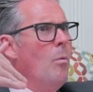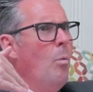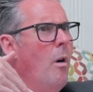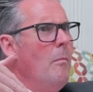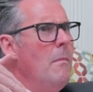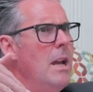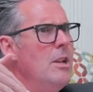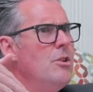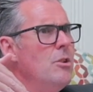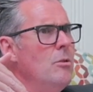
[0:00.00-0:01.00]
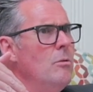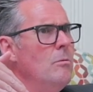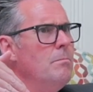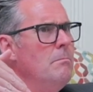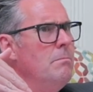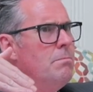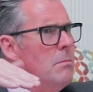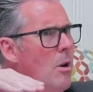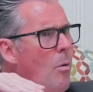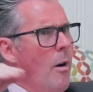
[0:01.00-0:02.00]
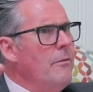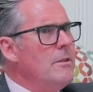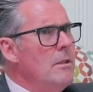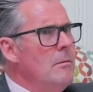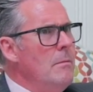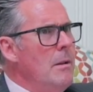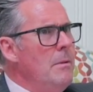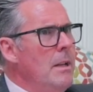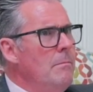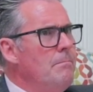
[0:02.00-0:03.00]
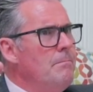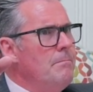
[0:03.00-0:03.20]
What made you go off to maybe